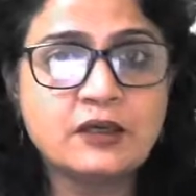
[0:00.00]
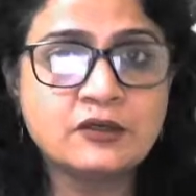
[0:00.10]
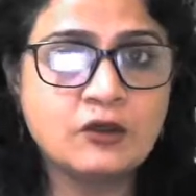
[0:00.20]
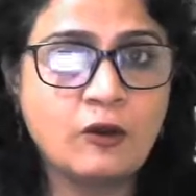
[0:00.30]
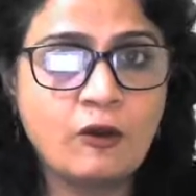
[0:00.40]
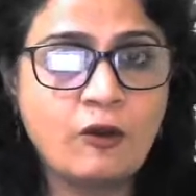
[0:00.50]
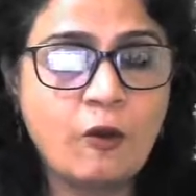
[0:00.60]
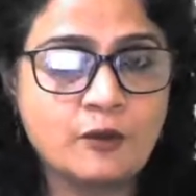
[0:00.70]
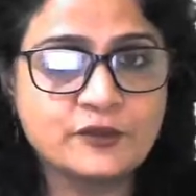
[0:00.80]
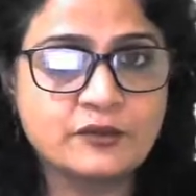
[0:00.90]
a wrong
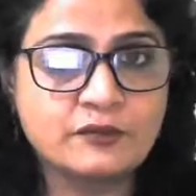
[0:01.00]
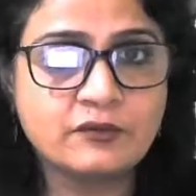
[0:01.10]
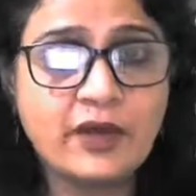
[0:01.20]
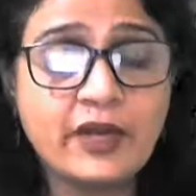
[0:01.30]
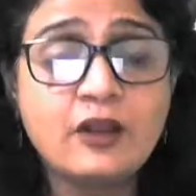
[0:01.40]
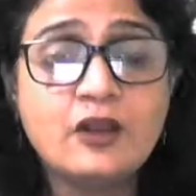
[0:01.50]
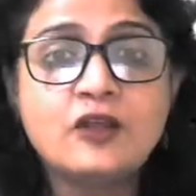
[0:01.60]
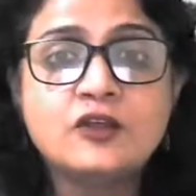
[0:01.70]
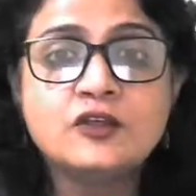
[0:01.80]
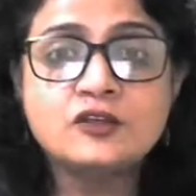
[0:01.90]
option, right?
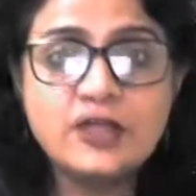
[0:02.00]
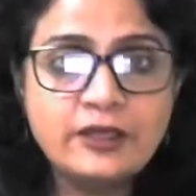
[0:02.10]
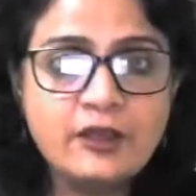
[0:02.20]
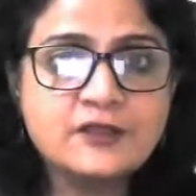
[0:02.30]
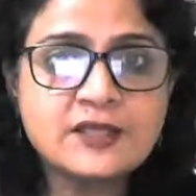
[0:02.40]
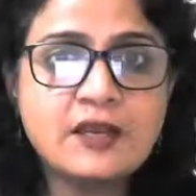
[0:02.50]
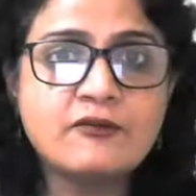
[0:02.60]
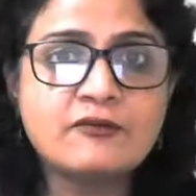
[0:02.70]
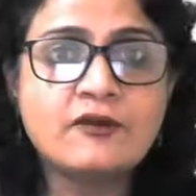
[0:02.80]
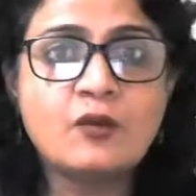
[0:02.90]
So tell yourself
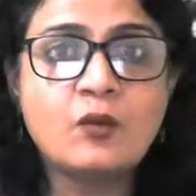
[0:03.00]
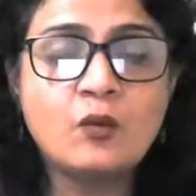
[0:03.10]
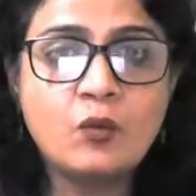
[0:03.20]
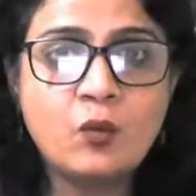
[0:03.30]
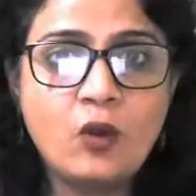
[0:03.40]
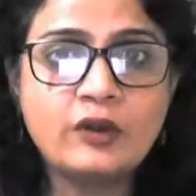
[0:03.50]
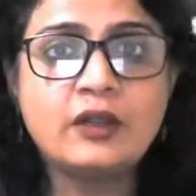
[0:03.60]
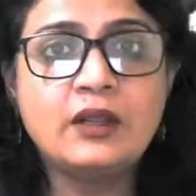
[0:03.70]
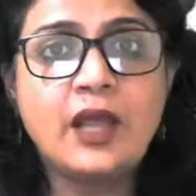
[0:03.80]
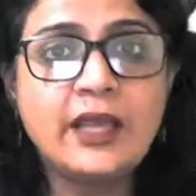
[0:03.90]
what
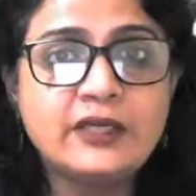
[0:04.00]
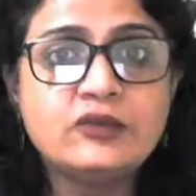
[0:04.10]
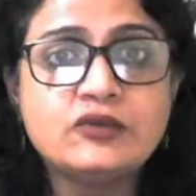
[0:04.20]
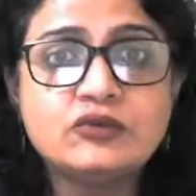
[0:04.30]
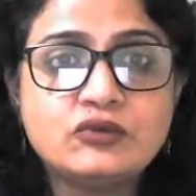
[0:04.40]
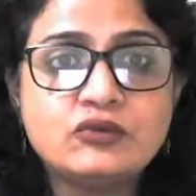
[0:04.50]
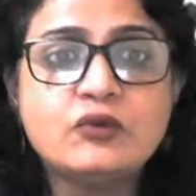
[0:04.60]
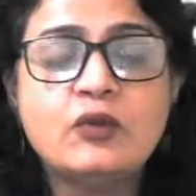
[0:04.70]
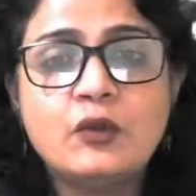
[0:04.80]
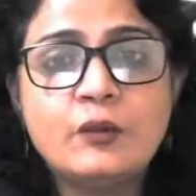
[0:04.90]
I need to
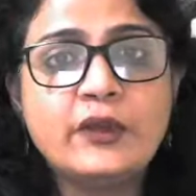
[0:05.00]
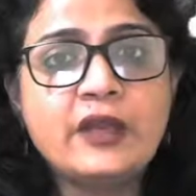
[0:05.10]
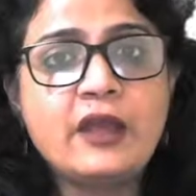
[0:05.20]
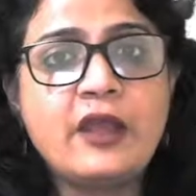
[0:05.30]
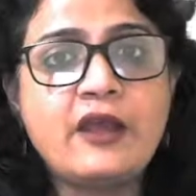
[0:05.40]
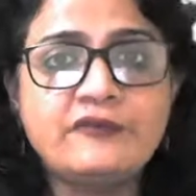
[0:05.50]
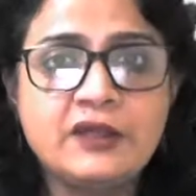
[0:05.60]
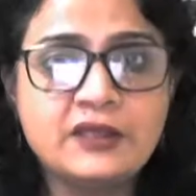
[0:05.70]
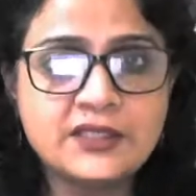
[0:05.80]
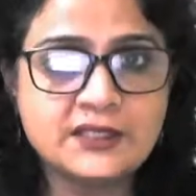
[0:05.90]
do when I
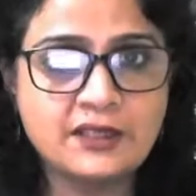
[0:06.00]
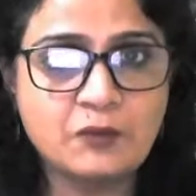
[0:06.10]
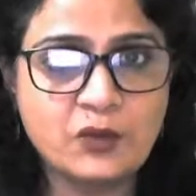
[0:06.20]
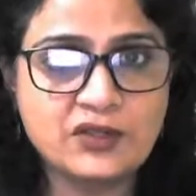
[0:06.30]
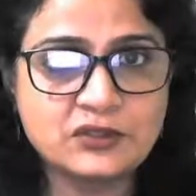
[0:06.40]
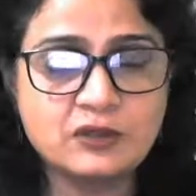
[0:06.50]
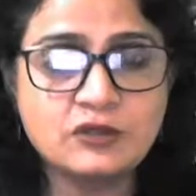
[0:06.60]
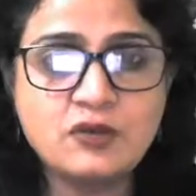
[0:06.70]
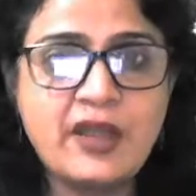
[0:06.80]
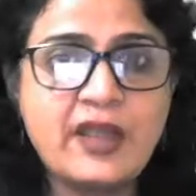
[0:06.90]
have this STEM question.
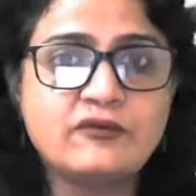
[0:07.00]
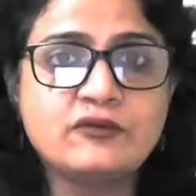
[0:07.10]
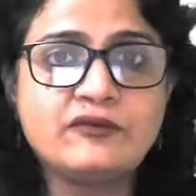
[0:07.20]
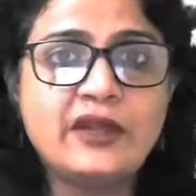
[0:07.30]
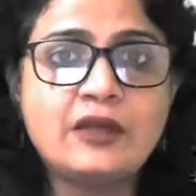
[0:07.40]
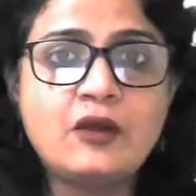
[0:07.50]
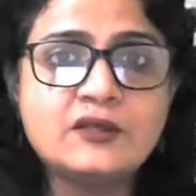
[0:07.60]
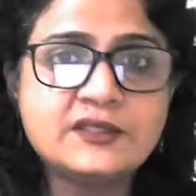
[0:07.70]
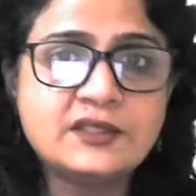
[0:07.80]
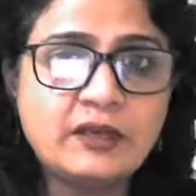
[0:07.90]
Do I have to find out a
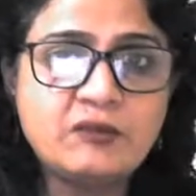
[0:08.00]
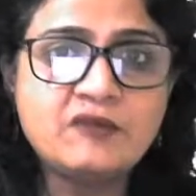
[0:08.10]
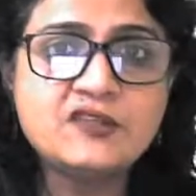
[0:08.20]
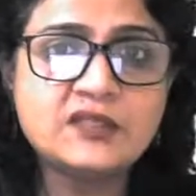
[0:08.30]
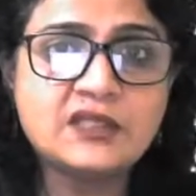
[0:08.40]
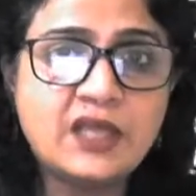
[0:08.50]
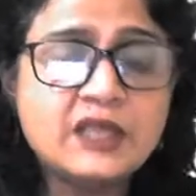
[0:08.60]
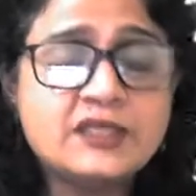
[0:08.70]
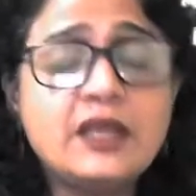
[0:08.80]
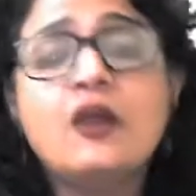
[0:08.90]
statement which is
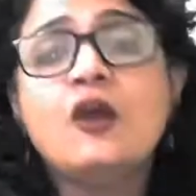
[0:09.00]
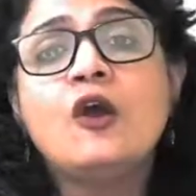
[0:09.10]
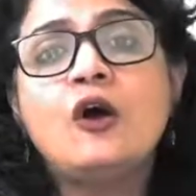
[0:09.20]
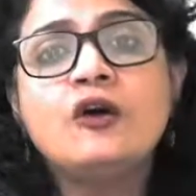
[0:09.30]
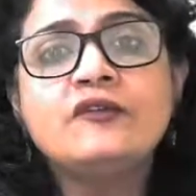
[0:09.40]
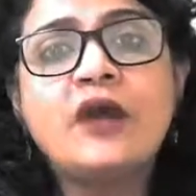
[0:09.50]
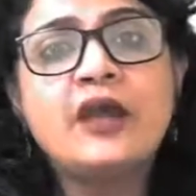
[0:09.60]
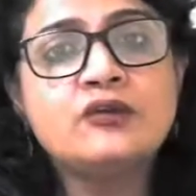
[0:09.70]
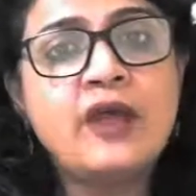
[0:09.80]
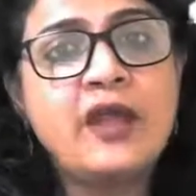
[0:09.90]
negating, or
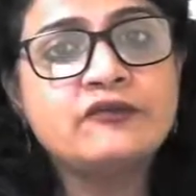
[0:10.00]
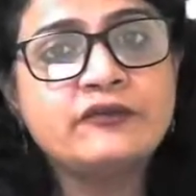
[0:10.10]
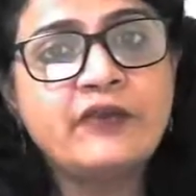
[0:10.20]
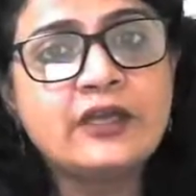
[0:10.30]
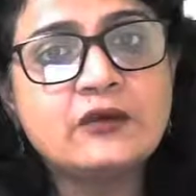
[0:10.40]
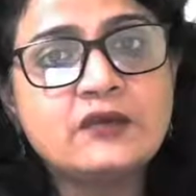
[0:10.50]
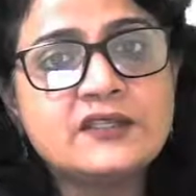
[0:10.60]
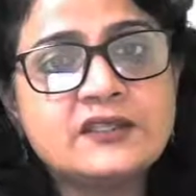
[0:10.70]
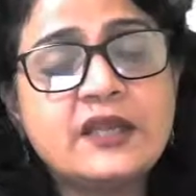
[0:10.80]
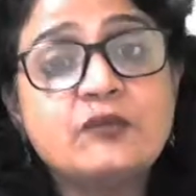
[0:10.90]
do I have to find out a
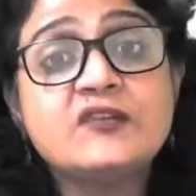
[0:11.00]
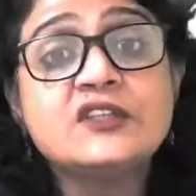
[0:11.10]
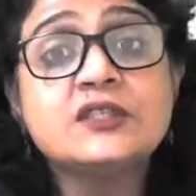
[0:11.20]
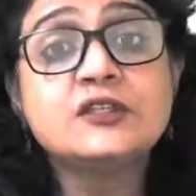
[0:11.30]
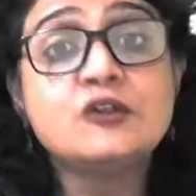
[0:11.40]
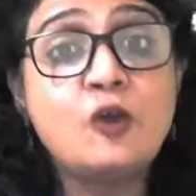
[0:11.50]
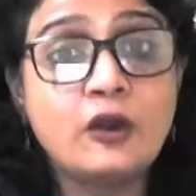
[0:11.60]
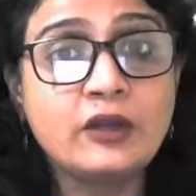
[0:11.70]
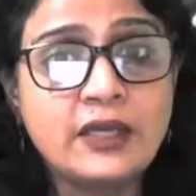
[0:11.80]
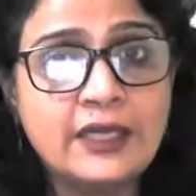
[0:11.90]
statement which is
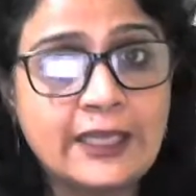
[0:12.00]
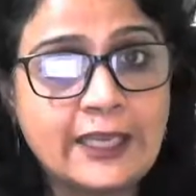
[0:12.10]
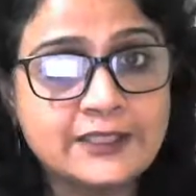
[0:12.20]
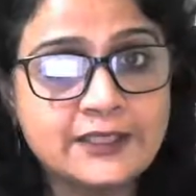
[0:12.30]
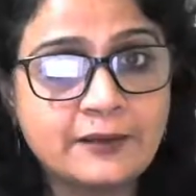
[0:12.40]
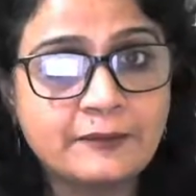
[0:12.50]
not negating?